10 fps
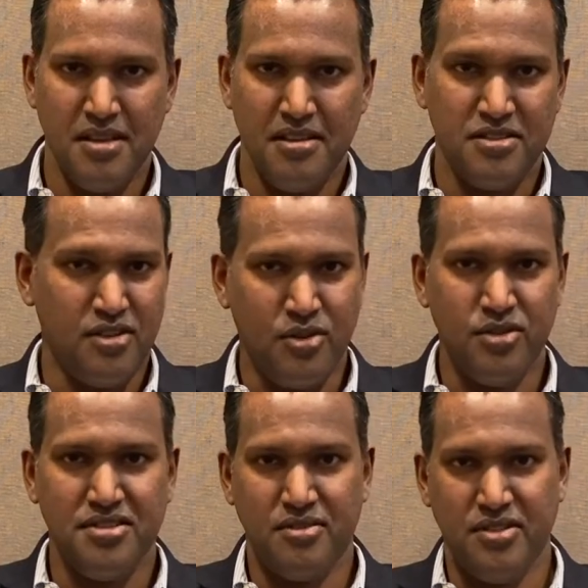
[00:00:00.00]
So our
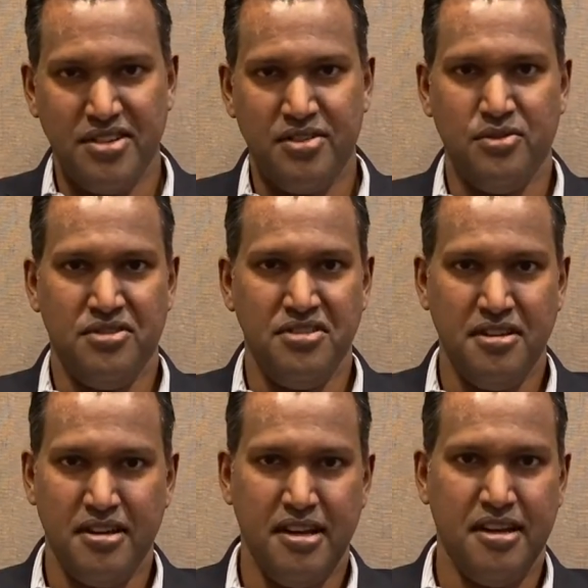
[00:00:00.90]
courses are really
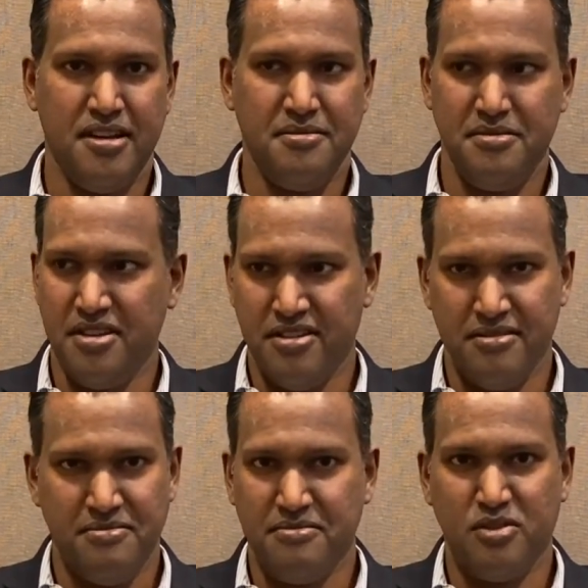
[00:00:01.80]
cool.
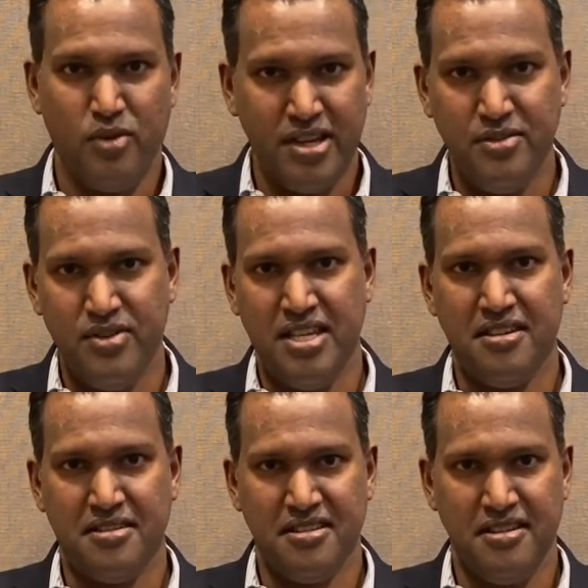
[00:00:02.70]
They're quite unique.
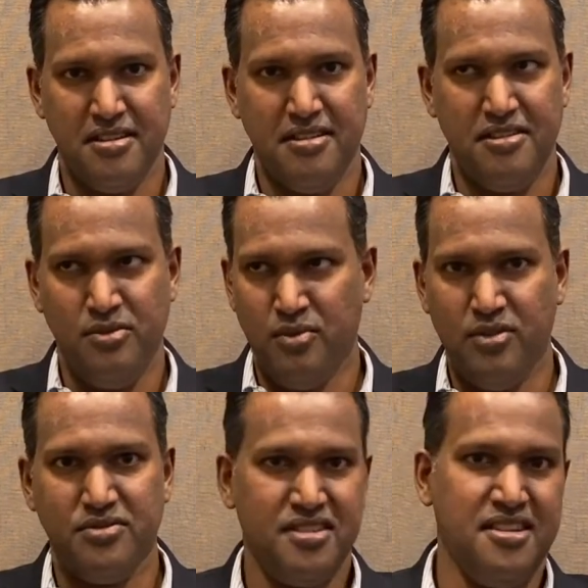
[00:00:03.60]
You
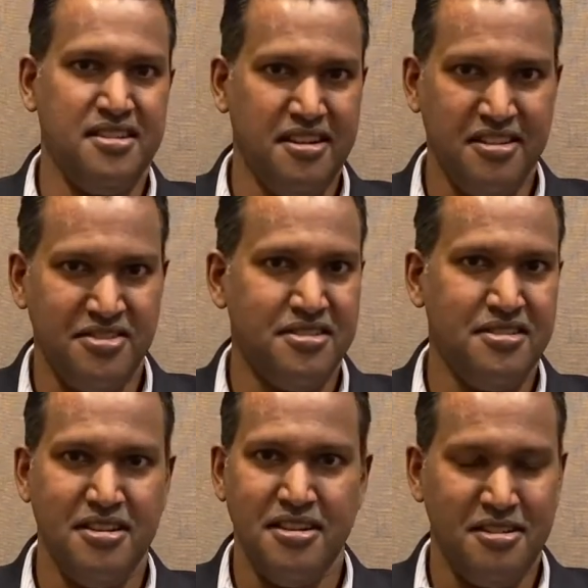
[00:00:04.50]
won't see it in other
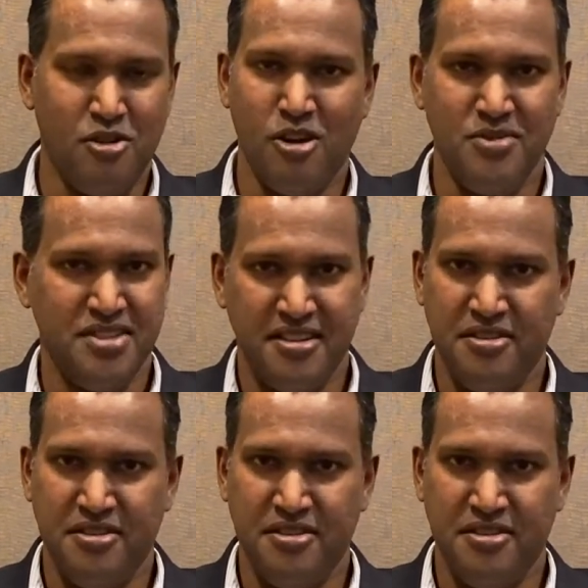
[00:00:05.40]
departments, in other